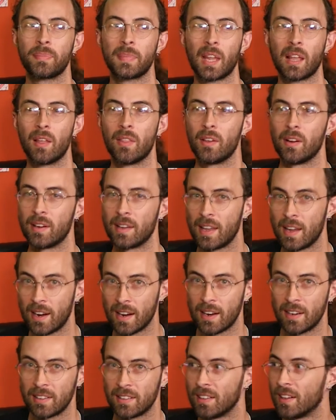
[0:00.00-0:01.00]
their
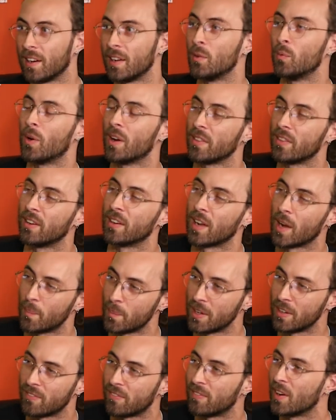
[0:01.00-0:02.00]
character and where they're
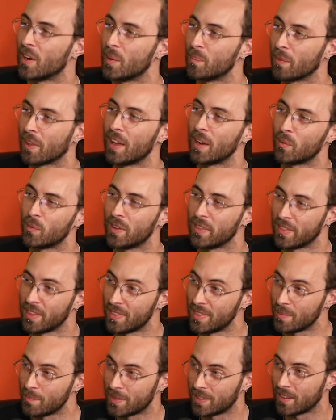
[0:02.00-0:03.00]
coming from, like within
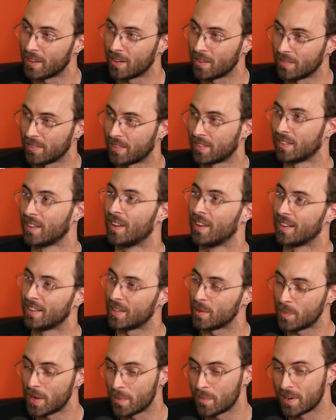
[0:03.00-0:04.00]
themselves. Yeah.
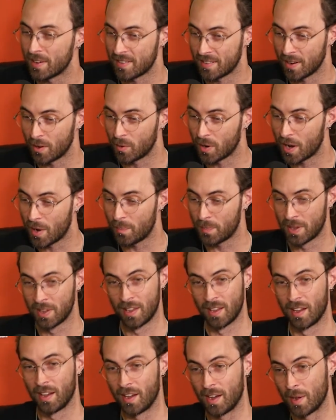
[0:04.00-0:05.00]
To be able to show up
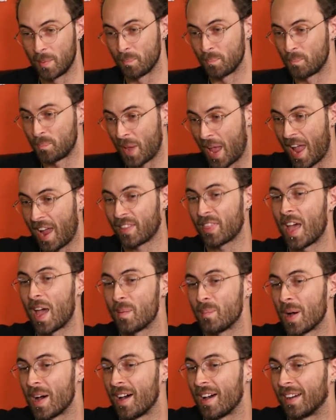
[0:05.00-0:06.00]
unpack
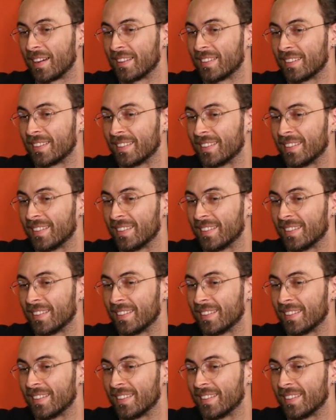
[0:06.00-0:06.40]
that box